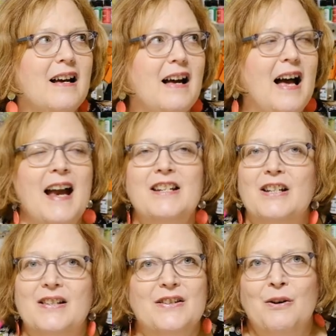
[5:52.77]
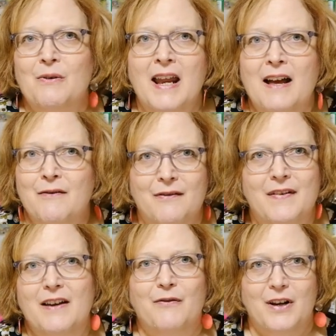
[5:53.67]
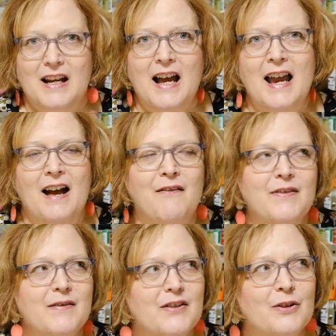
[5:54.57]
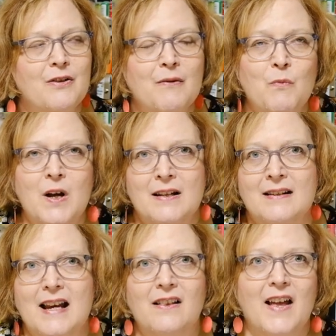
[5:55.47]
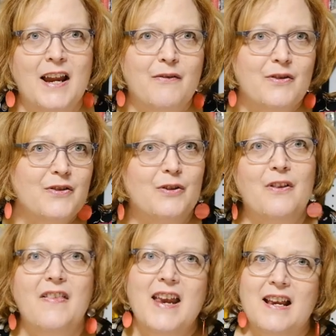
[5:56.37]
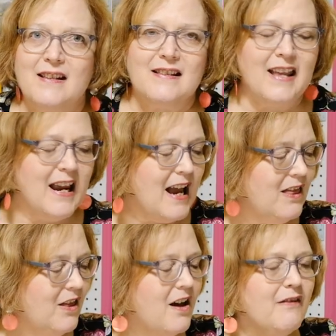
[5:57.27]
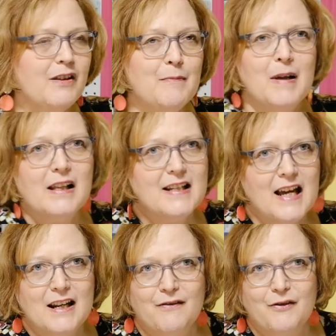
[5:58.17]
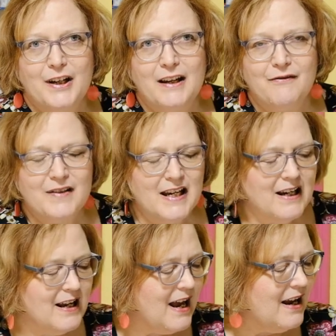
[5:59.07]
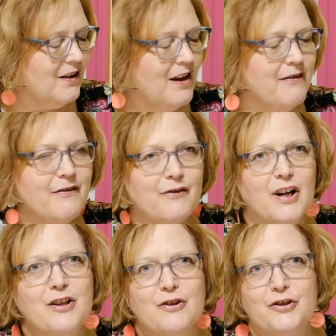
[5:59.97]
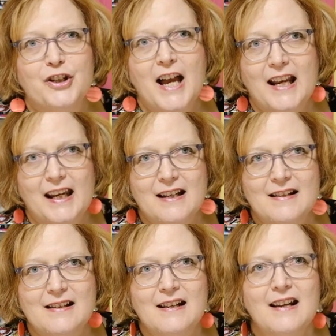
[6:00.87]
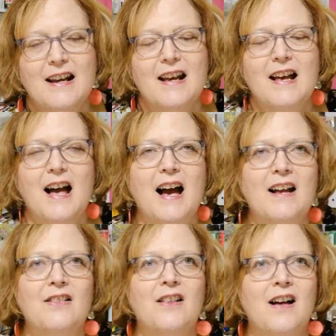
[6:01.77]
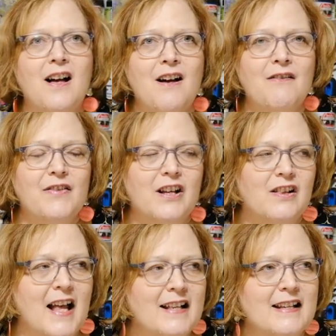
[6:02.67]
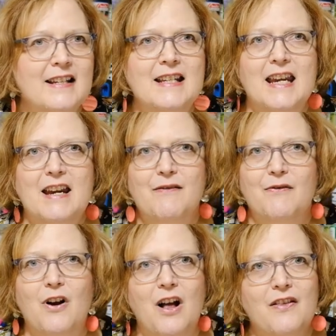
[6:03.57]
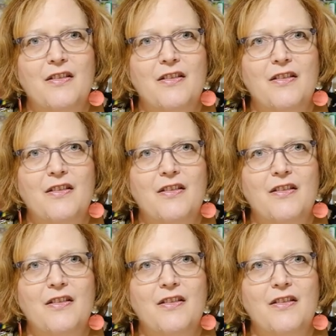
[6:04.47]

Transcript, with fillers: I just don't have a favorite. I have certain ones I like for certain things. Like I love La Belladonna for gifting. I love it for under jackets. I love the classic tee for all the